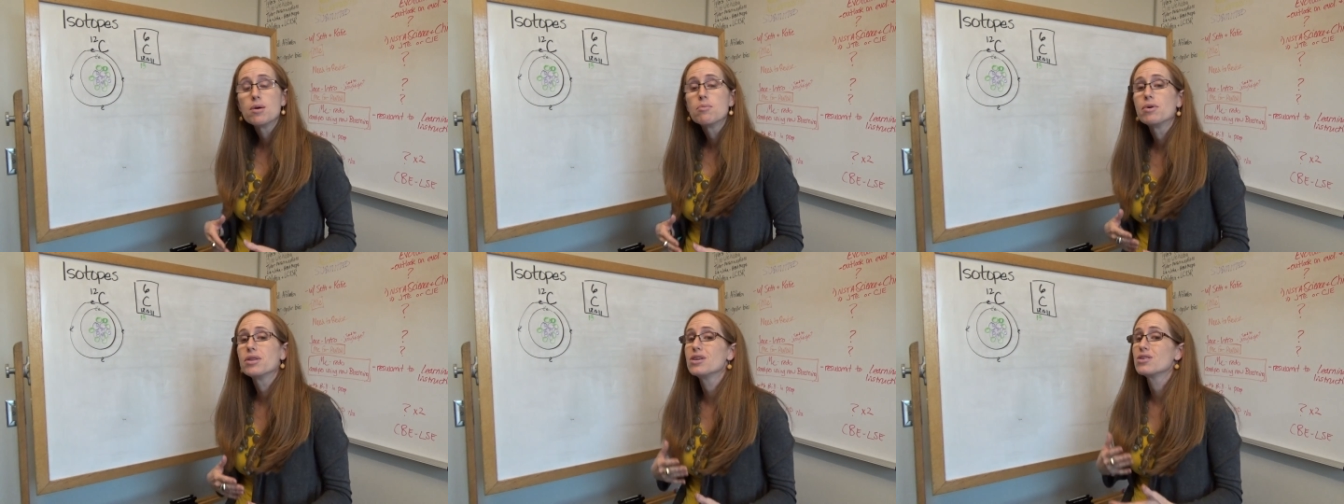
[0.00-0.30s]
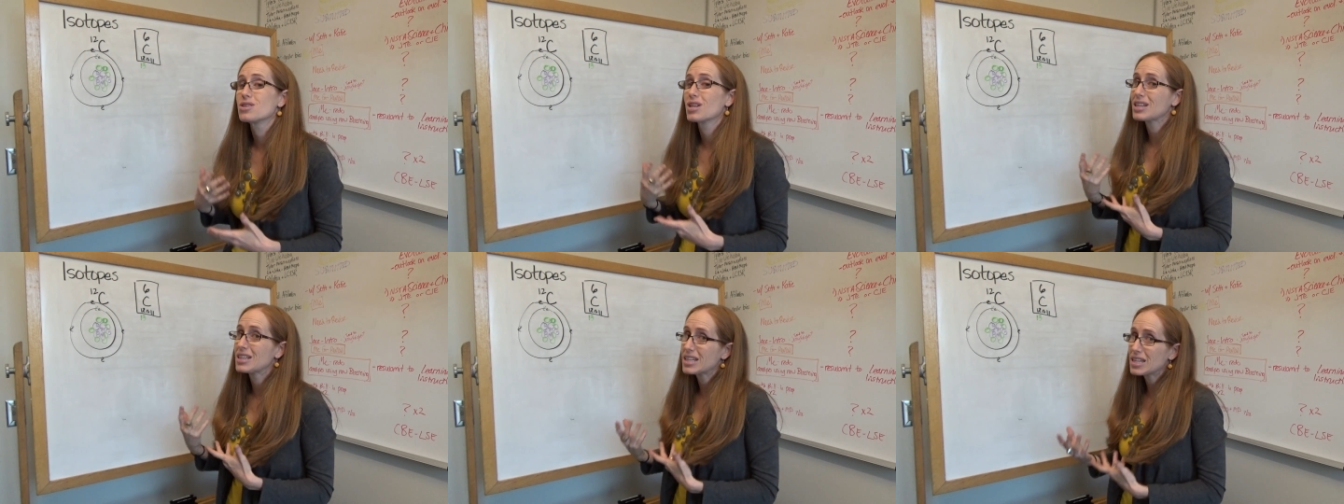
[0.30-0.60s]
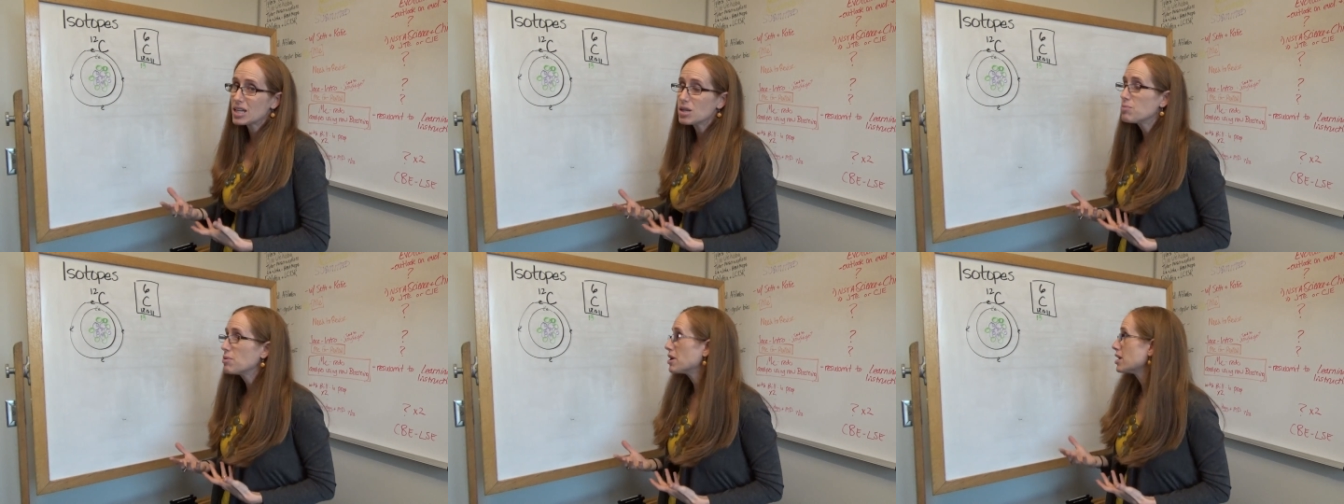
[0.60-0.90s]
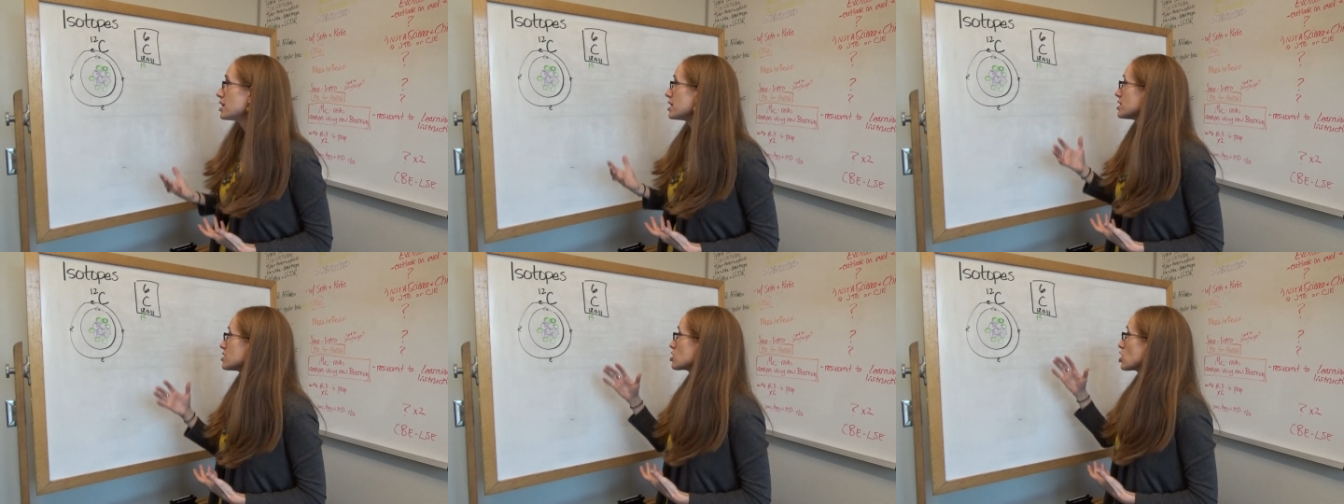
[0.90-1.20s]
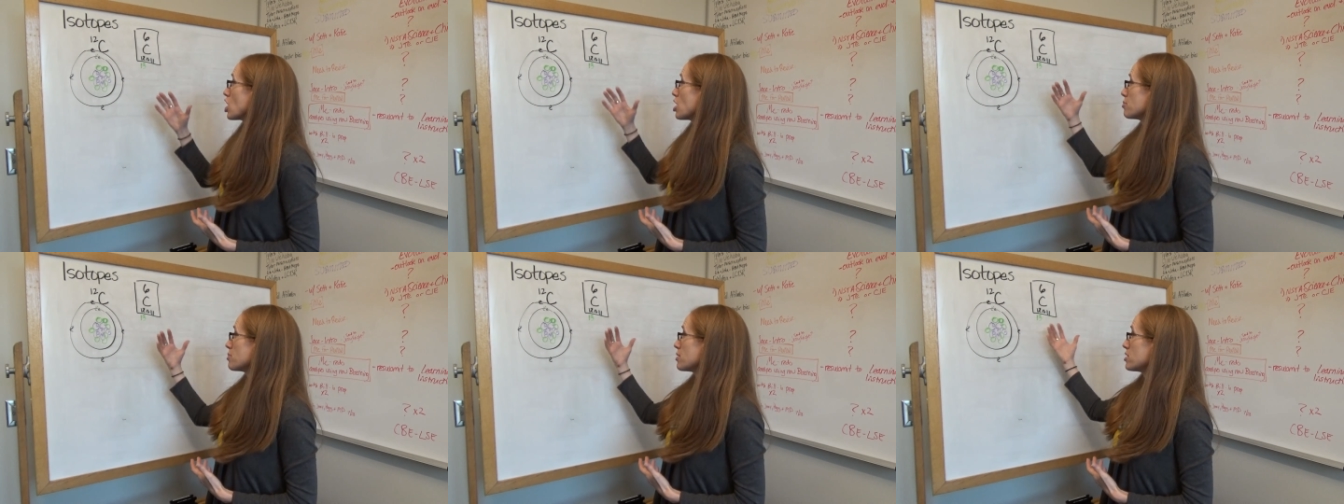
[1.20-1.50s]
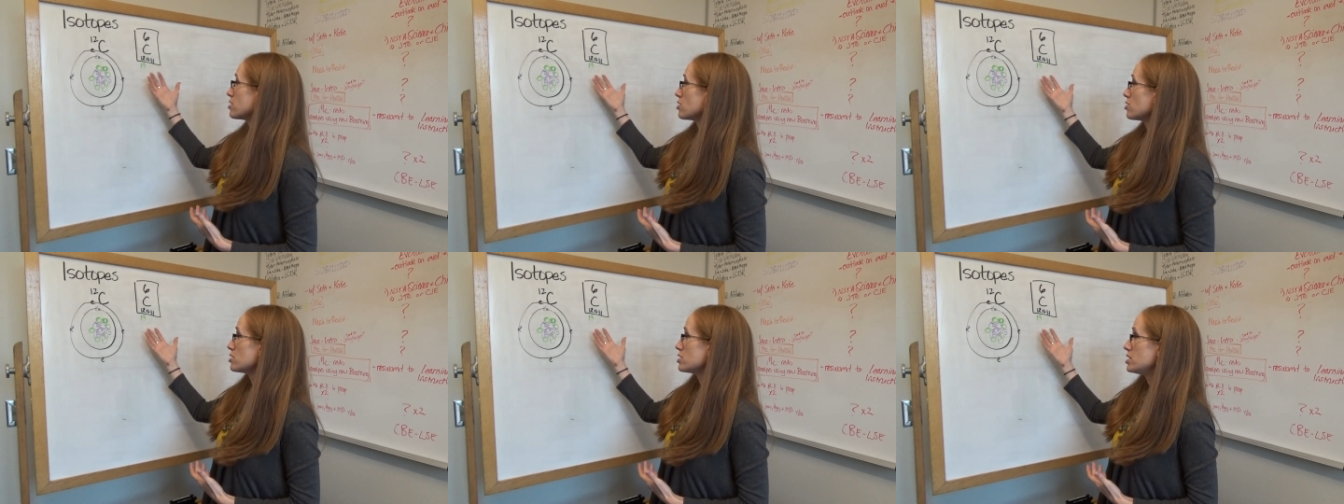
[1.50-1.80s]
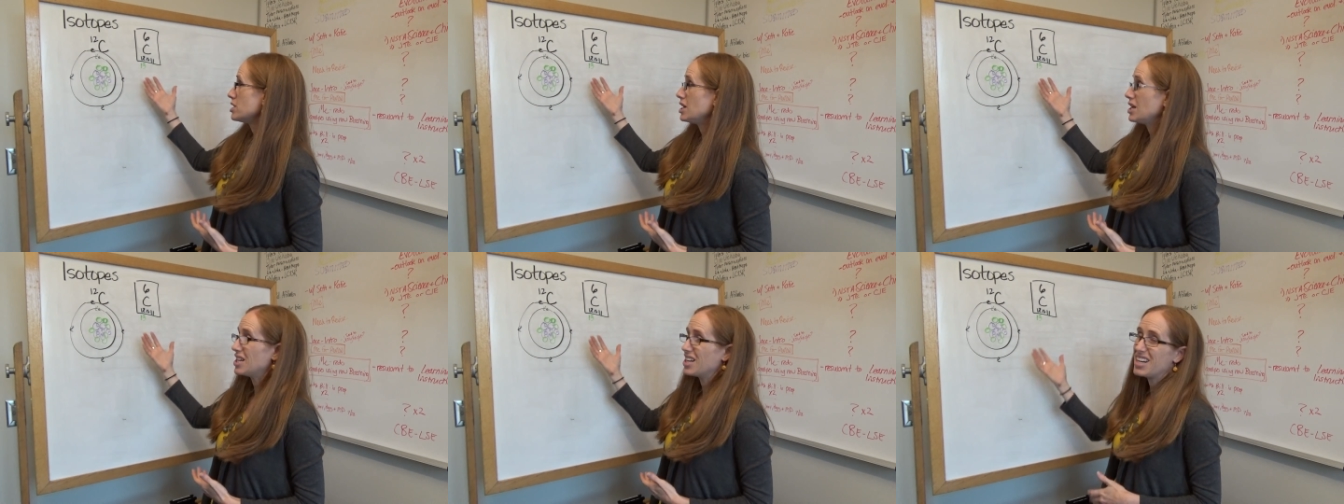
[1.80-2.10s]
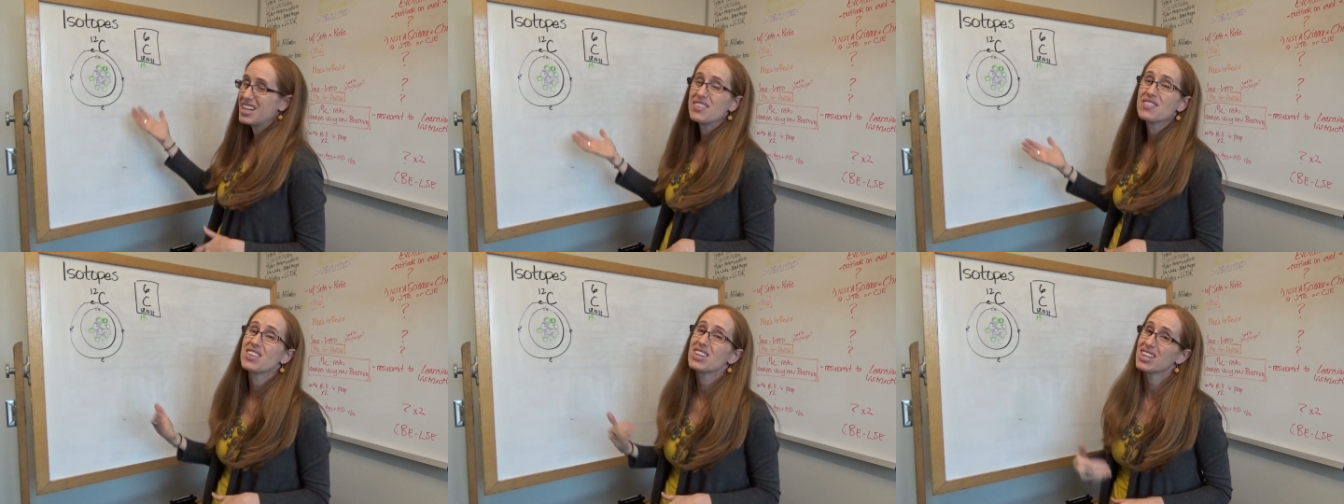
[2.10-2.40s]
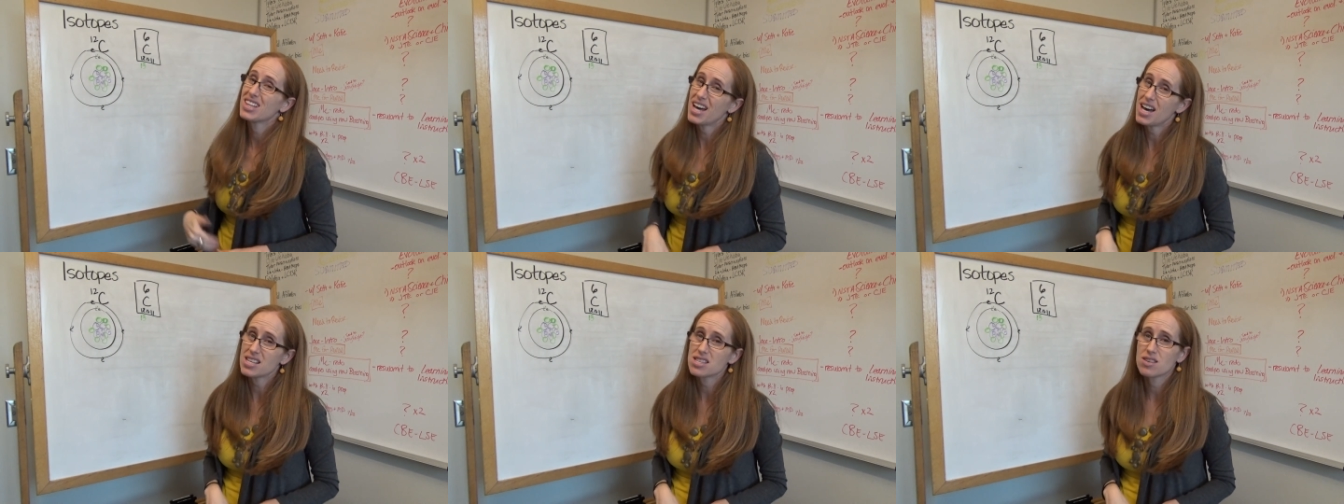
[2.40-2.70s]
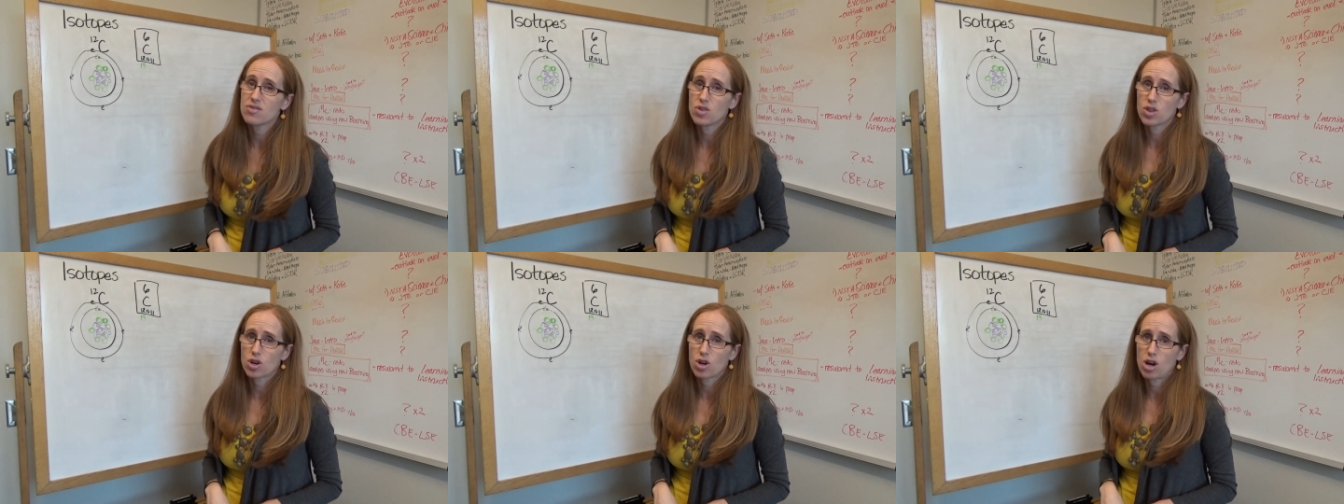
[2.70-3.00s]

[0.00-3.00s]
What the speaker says: But there's a little bit of this carbon-13 and even less of the